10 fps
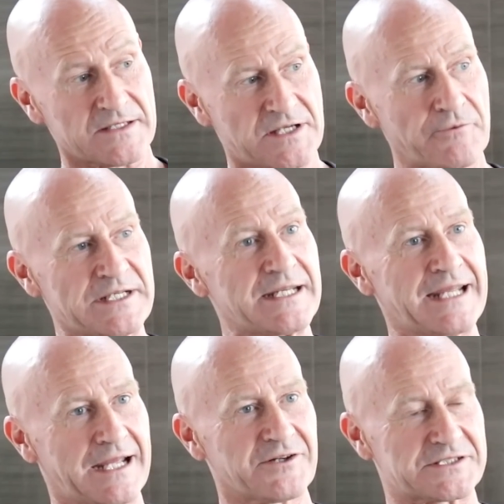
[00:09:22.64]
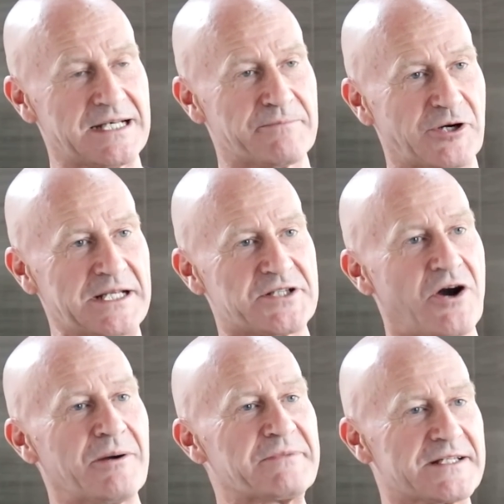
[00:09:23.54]
so we did it and I deliberately
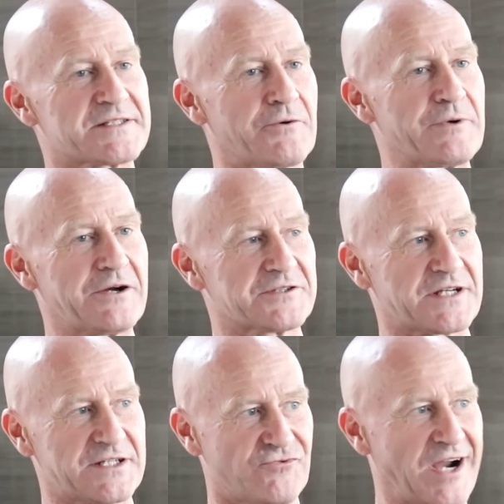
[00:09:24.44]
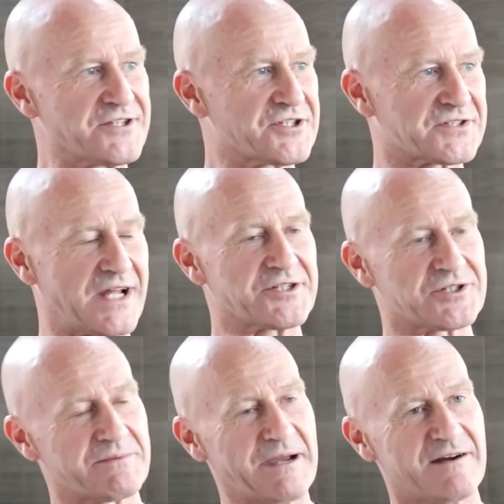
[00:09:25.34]
timed it so we got to this ranger
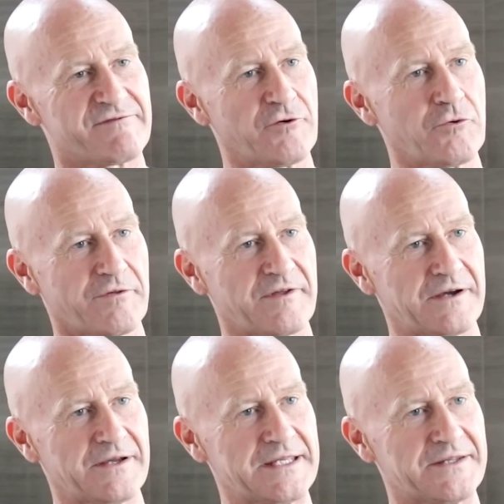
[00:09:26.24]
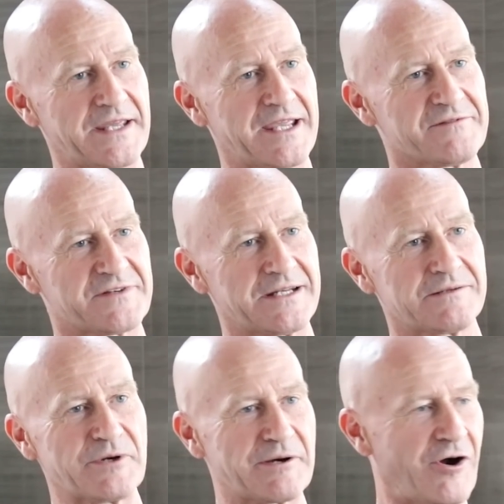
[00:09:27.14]
station about 4.30 in the
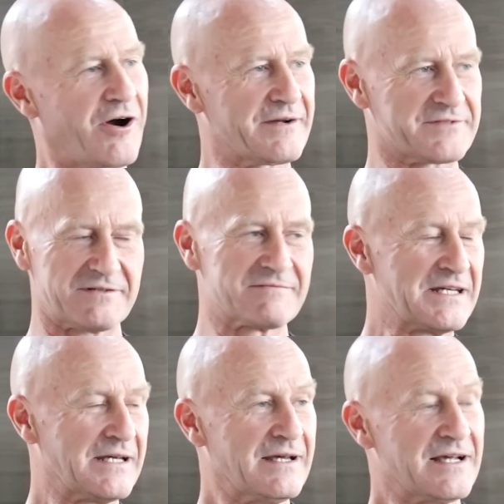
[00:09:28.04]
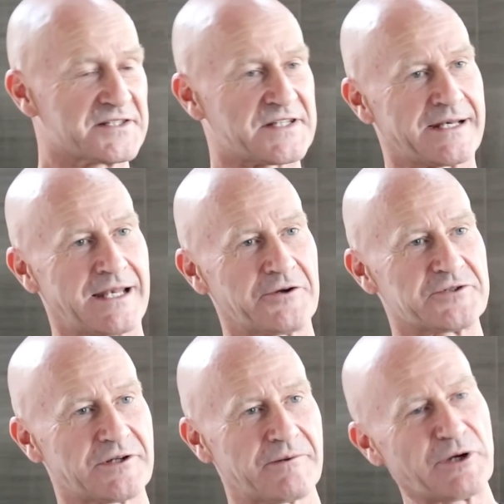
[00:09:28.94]
evening and we arrived and said
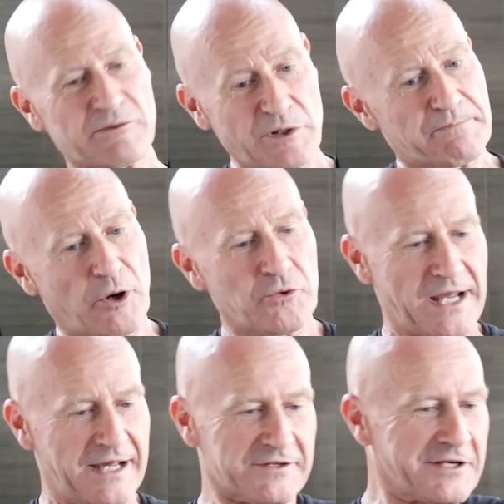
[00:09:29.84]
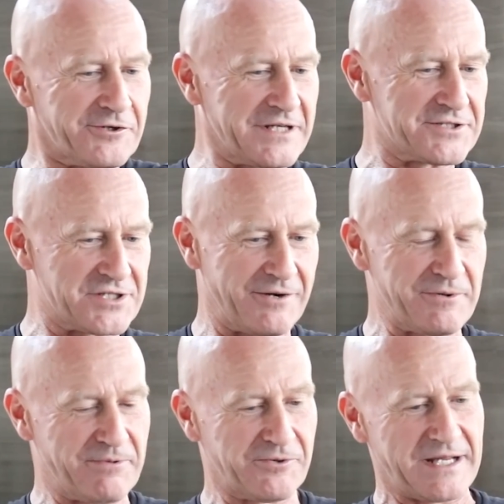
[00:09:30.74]
hello to them we, we pulled out the goodies you know
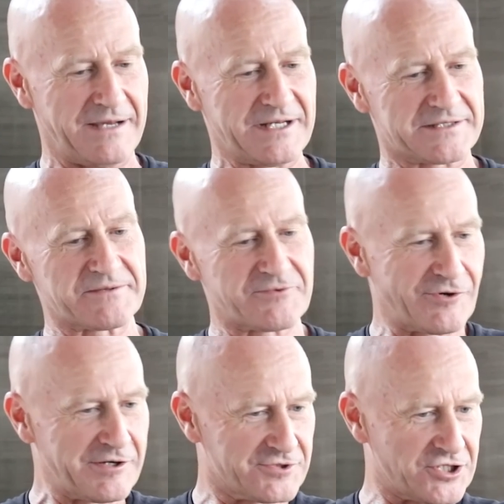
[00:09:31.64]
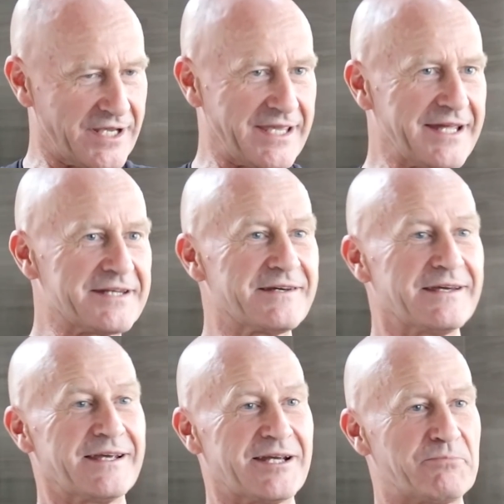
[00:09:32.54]
we pulled out we had some grilled
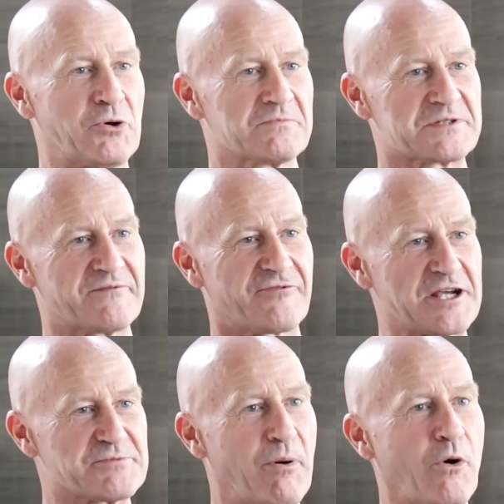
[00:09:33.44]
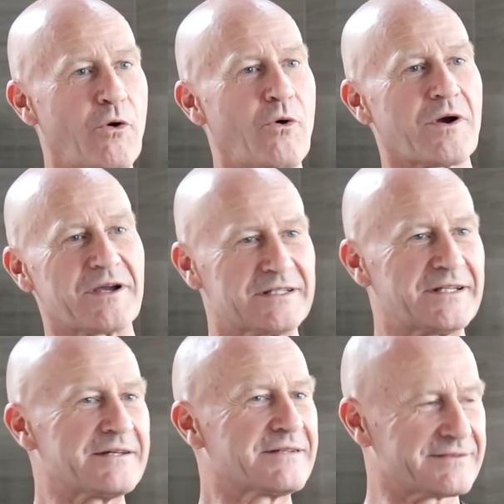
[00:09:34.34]
chicken bought them some fresh pork,
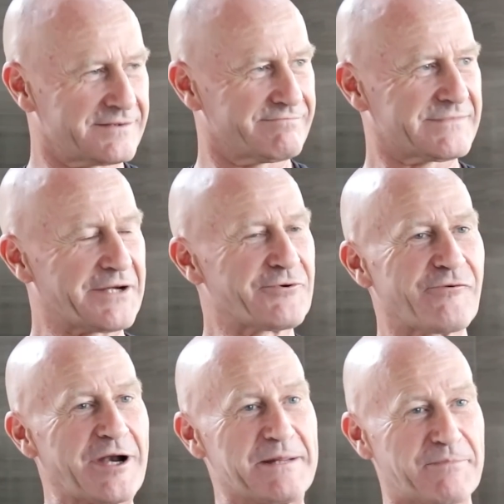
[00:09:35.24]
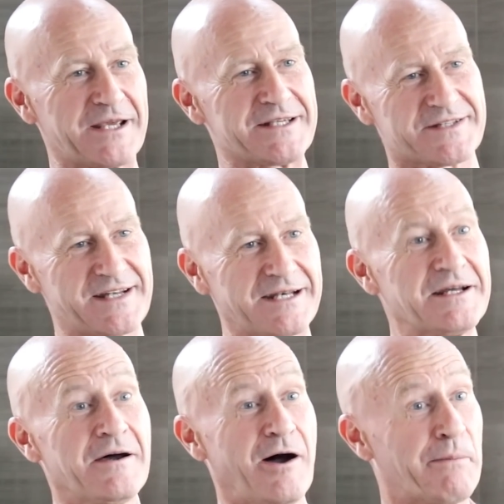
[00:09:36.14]
and they, they, they, were really pleased. And then
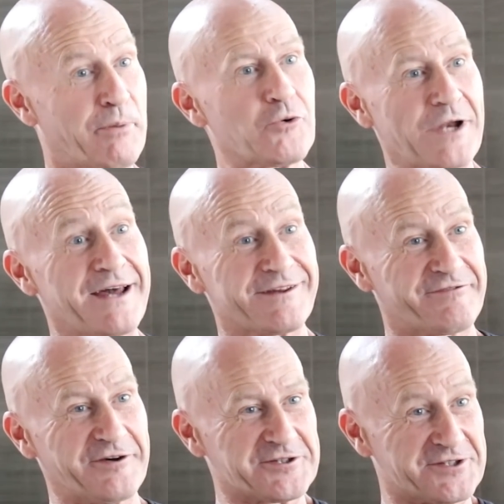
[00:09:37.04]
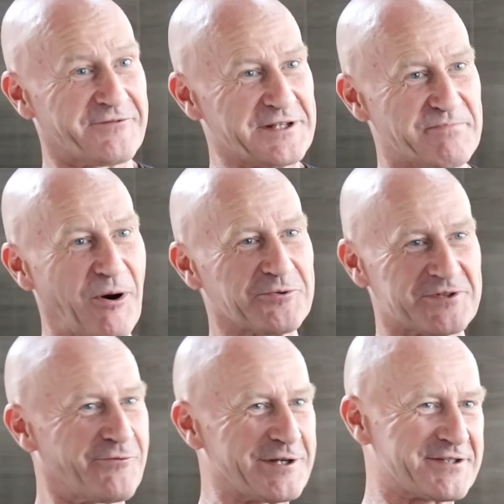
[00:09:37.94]
I pulled out the first of these
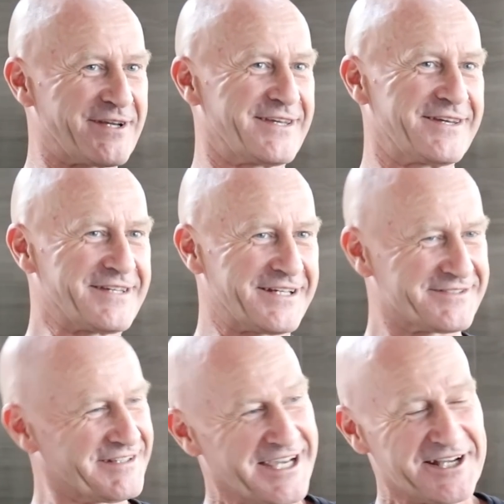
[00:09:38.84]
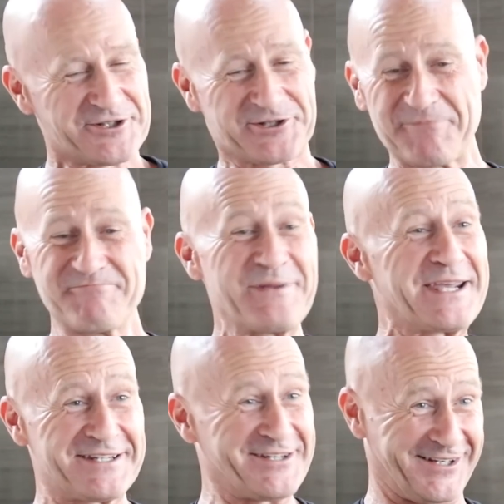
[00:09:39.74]
bottles of whiskey, and they just
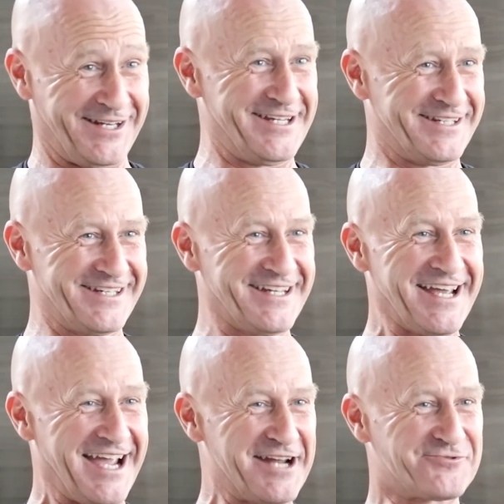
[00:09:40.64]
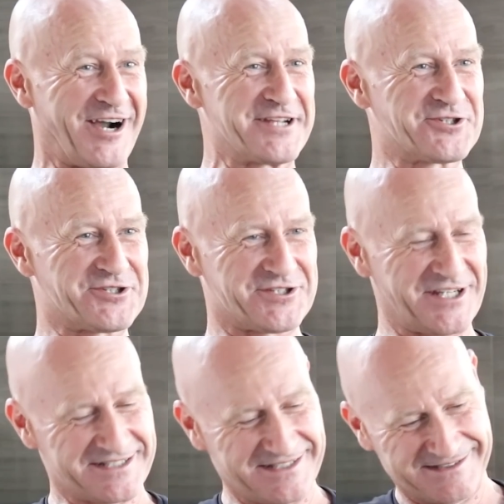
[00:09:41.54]
immediately the head ranger just
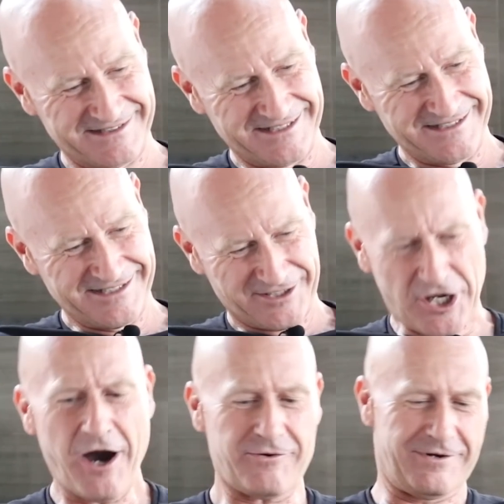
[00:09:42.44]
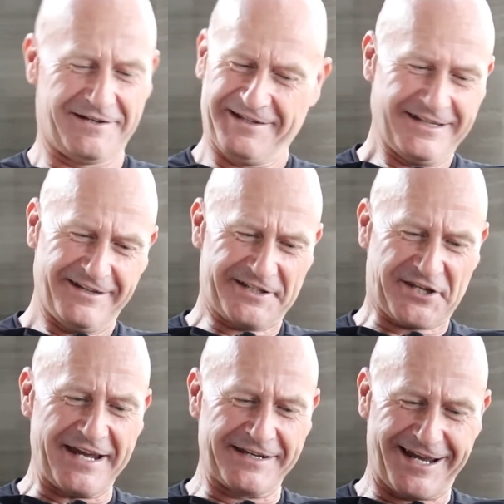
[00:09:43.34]
said, "Oh, it's
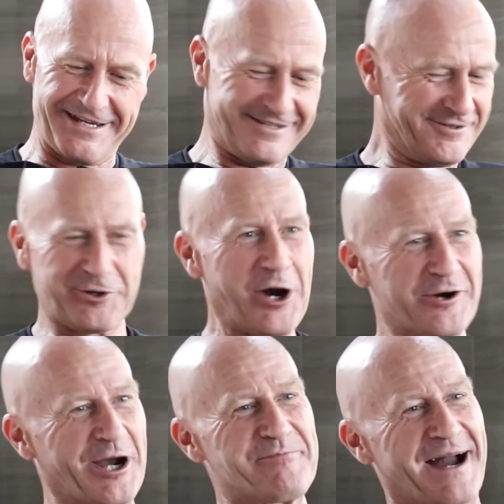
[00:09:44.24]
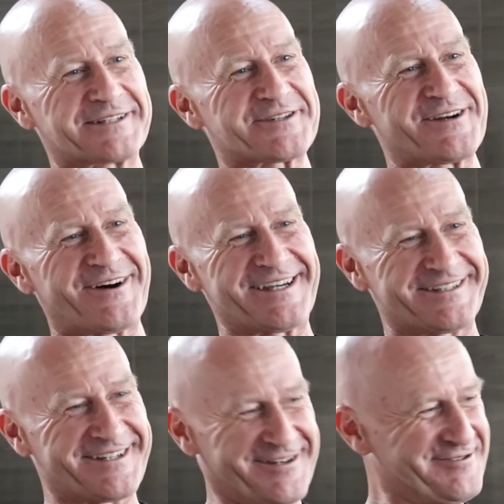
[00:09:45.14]
getting late. You can't go back
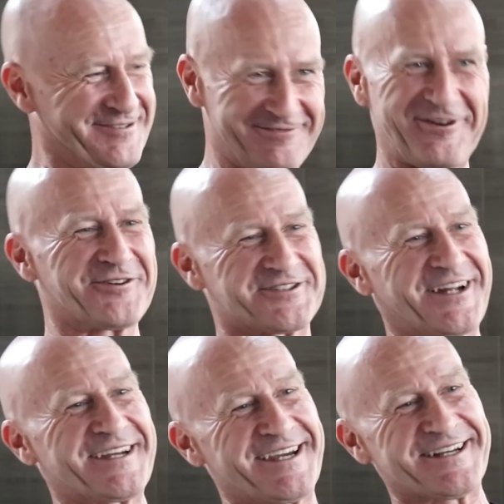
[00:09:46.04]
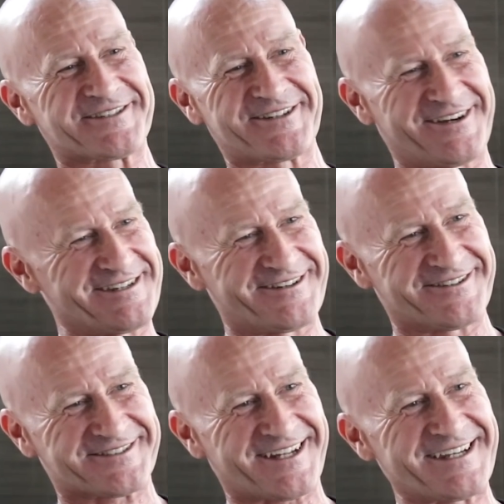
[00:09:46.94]
tonight. You know, you, have got to stay here tonight. You've
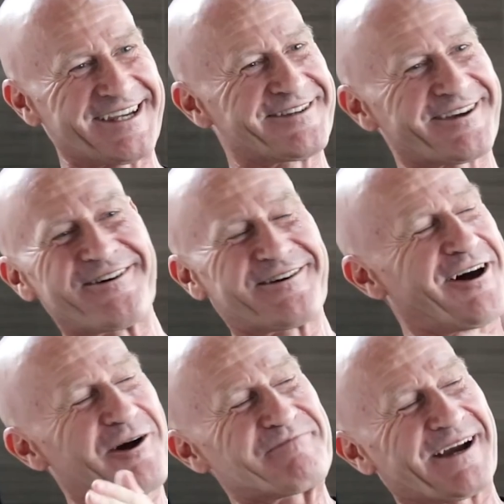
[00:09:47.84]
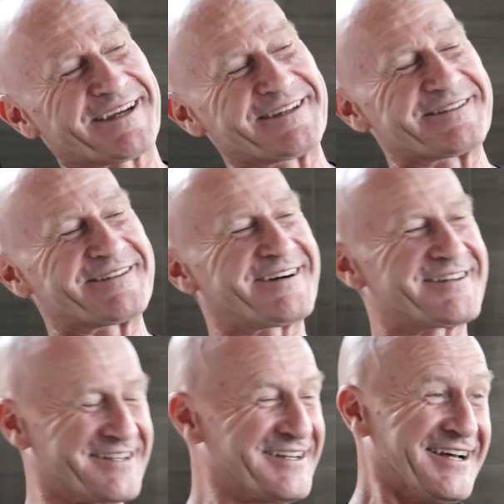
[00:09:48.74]
got to stay here. You can't hide back in the
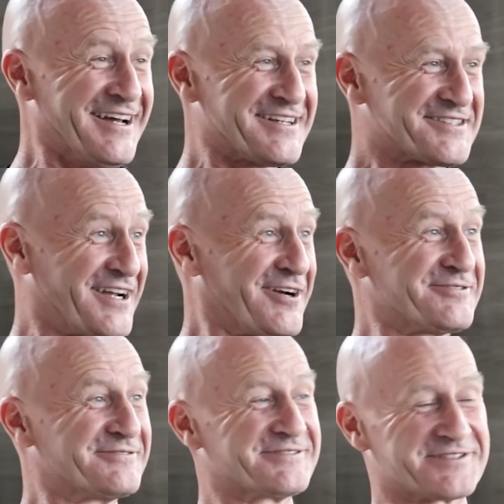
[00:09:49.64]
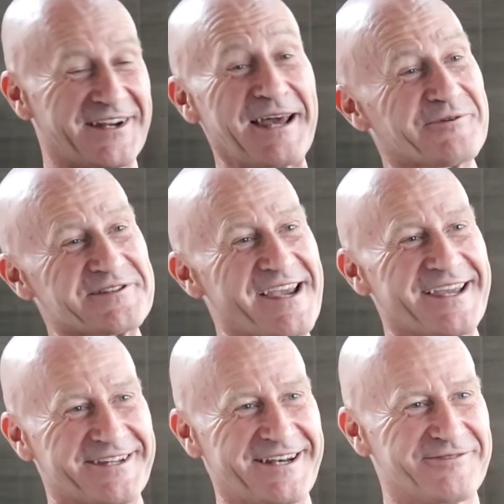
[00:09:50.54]
dark." So, so that was
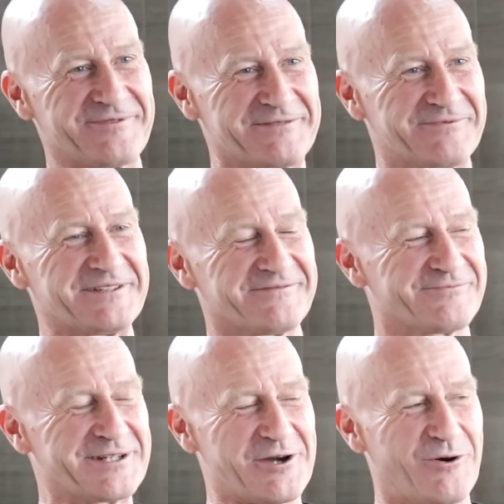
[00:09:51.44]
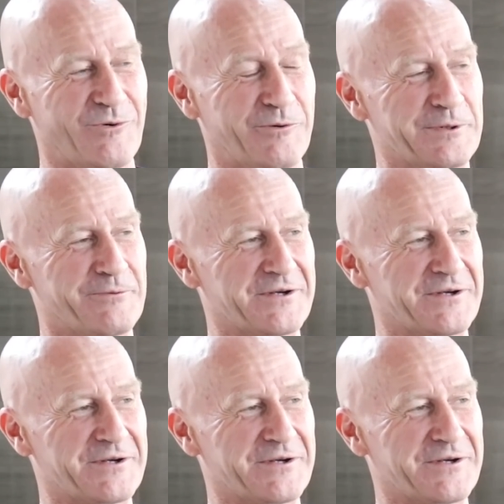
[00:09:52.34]
it. You know, we'd, we'd, we'd got what we